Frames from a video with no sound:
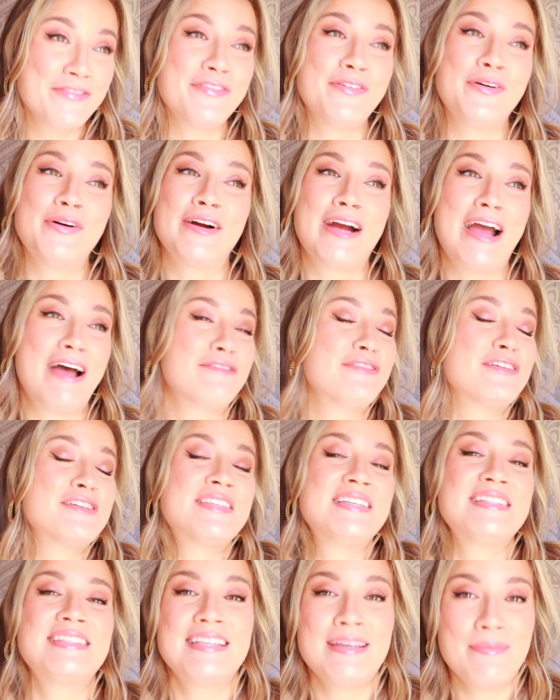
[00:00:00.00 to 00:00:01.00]
For ever
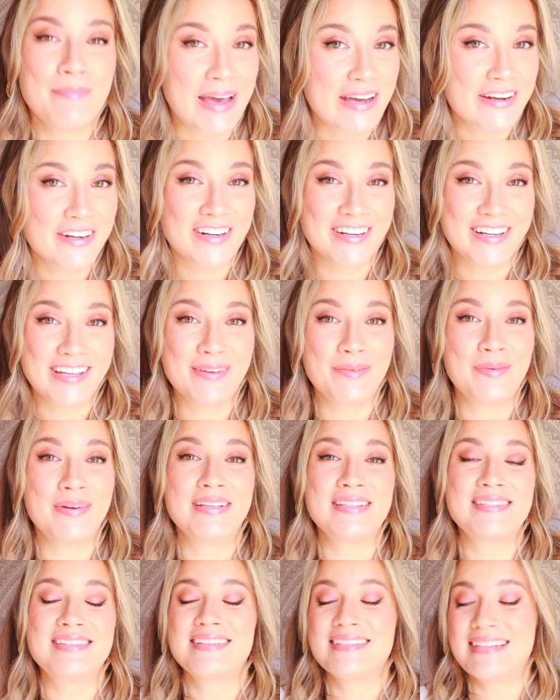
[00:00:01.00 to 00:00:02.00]
since he met her, he
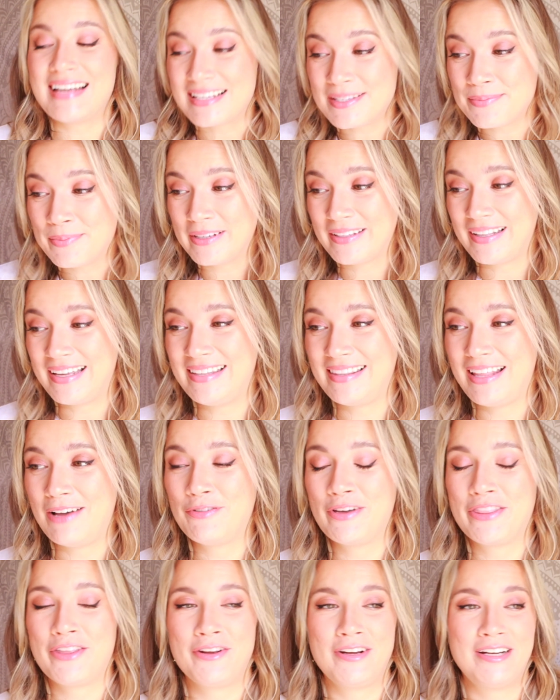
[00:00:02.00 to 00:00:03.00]
was desperately in love
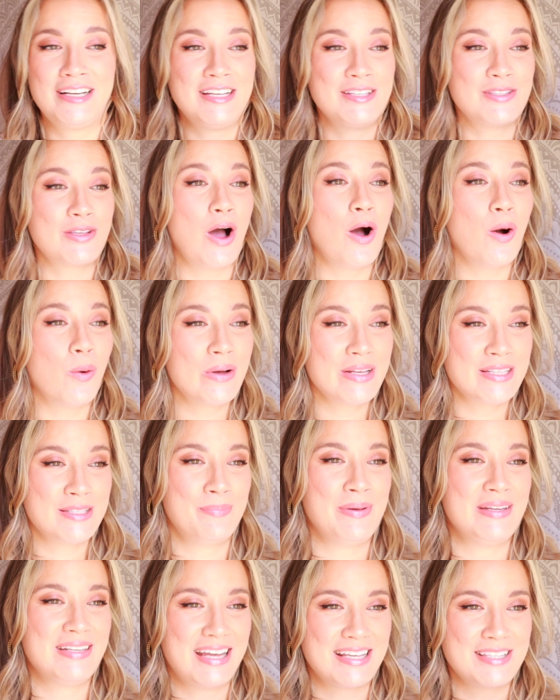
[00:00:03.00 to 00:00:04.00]
with her, and he's always
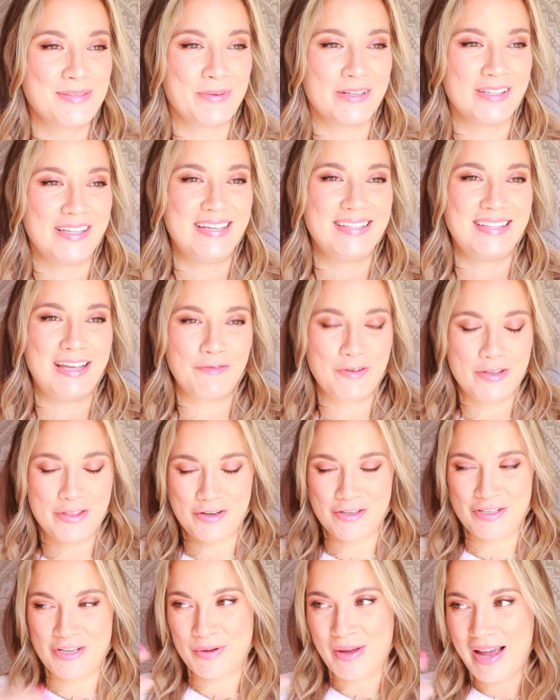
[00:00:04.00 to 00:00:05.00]
been desperately in love with
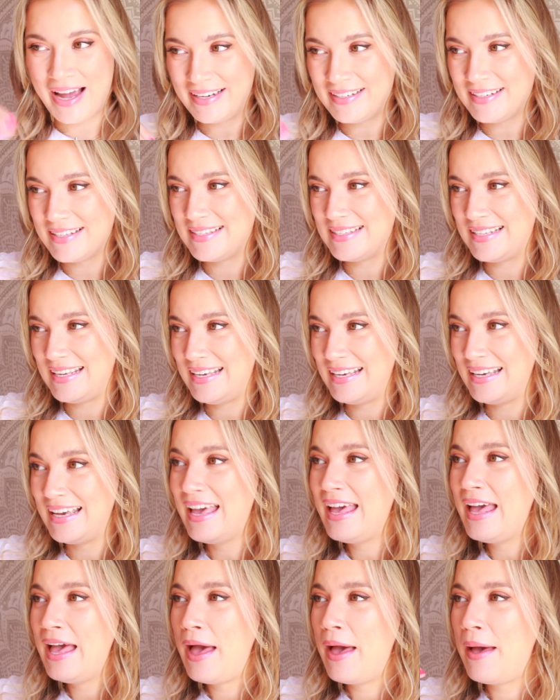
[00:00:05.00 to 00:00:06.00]
her. And you kind of see,
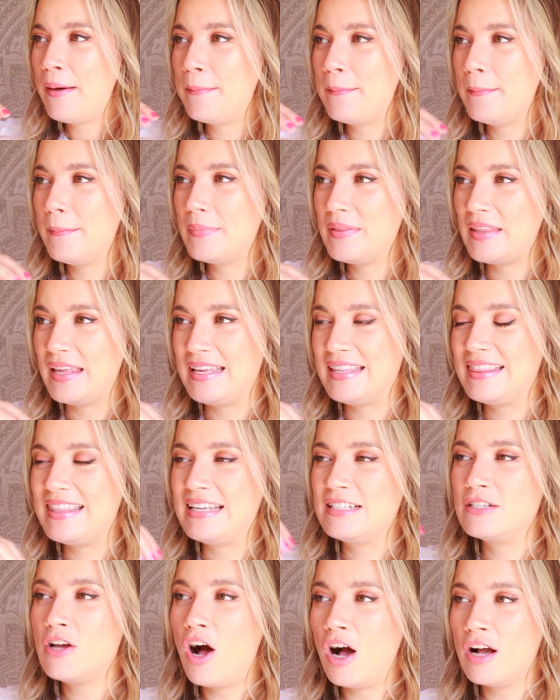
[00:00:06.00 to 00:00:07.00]
like,
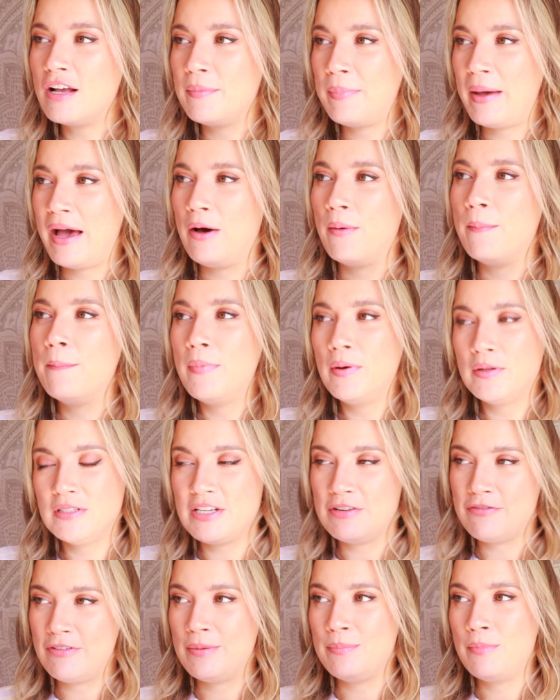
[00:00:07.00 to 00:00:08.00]
they talk about
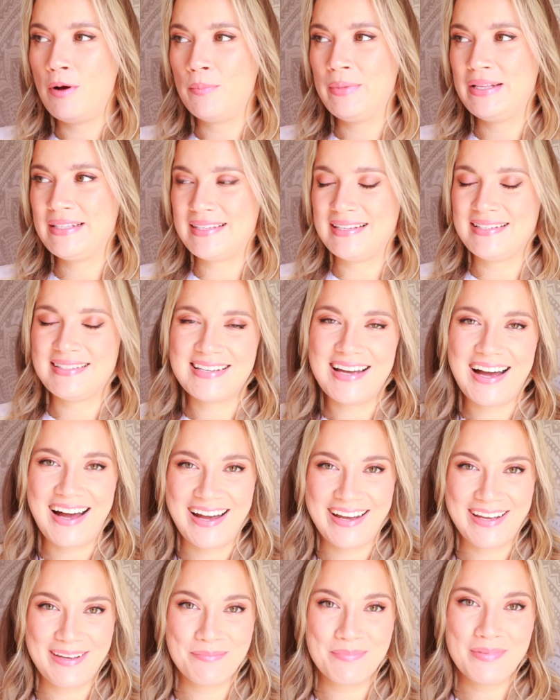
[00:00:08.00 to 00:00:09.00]
different moments in
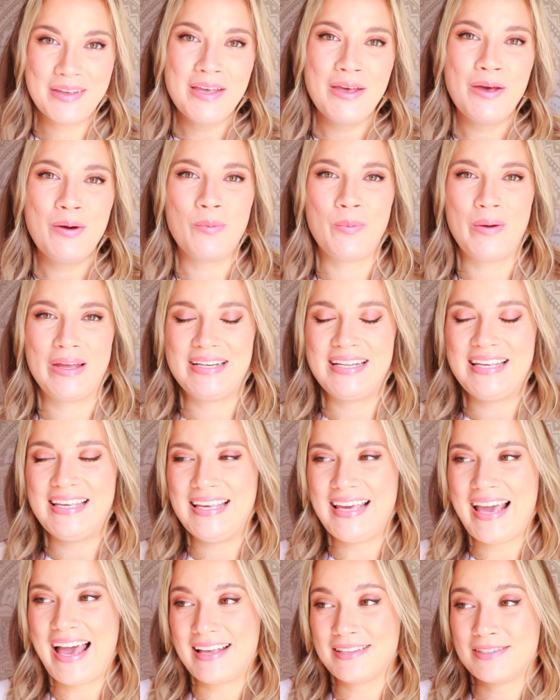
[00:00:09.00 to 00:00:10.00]
time when
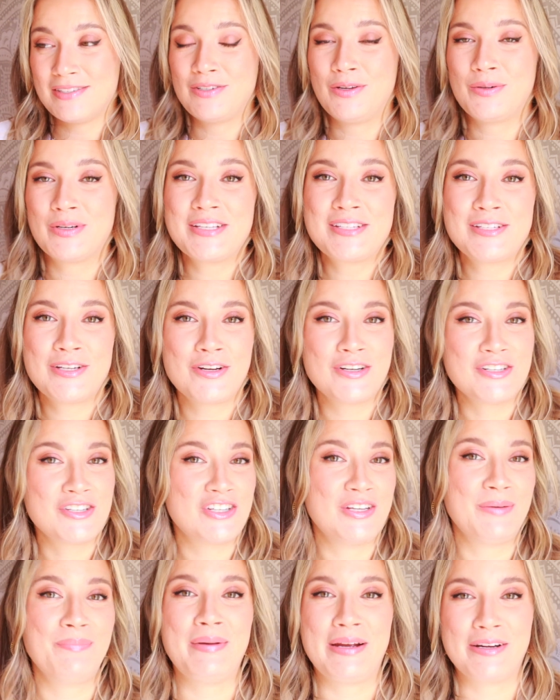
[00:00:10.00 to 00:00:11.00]
he has noticed her, and
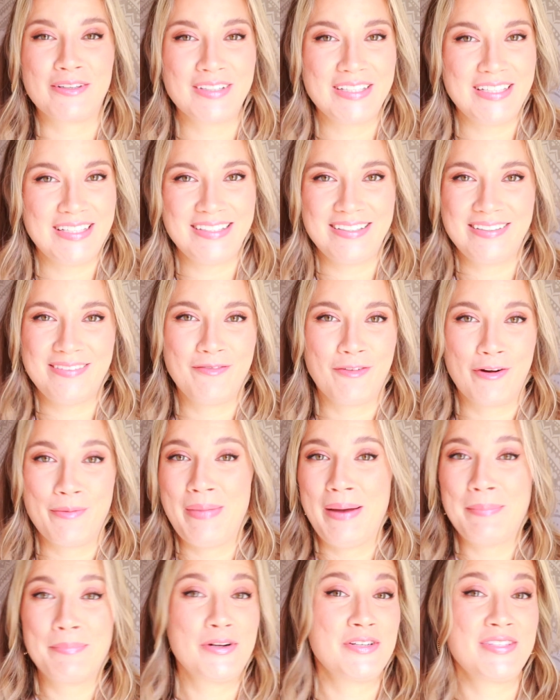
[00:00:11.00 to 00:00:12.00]
she barely
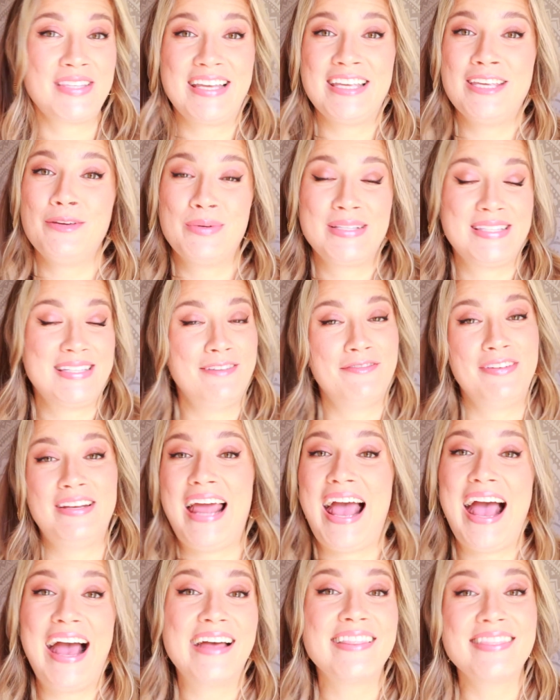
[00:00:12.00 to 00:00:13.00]
remembers that he was even
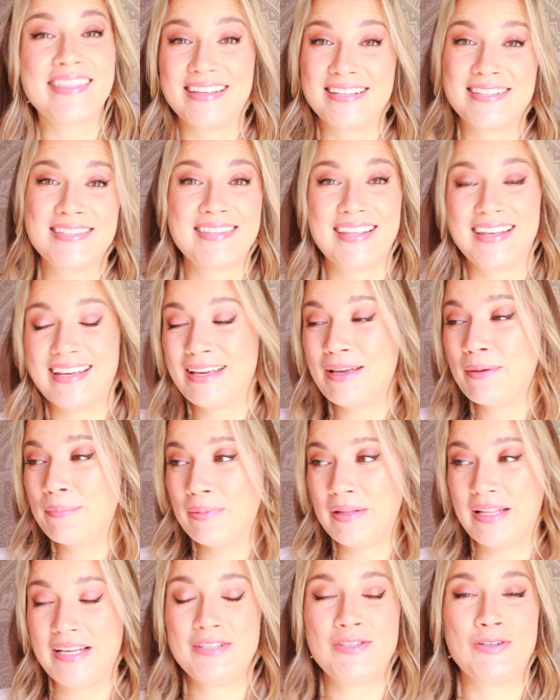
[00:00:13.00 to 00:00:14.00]
at this, like,
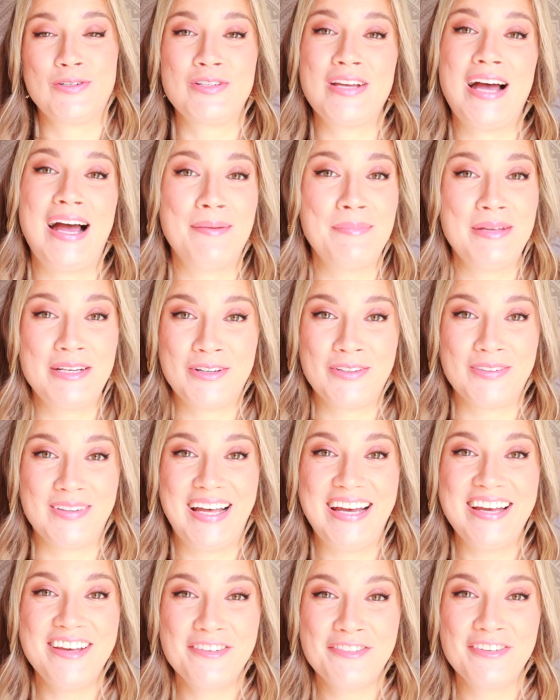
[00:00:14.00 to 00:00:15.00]
place or time in her
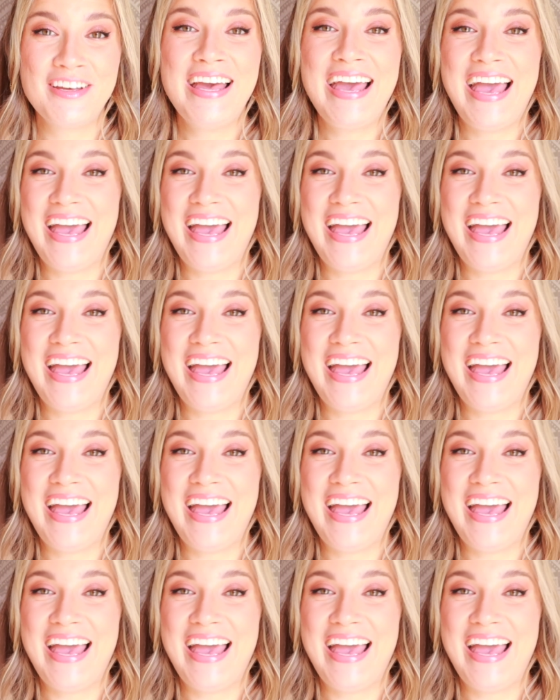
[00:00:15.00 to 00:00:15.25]
life.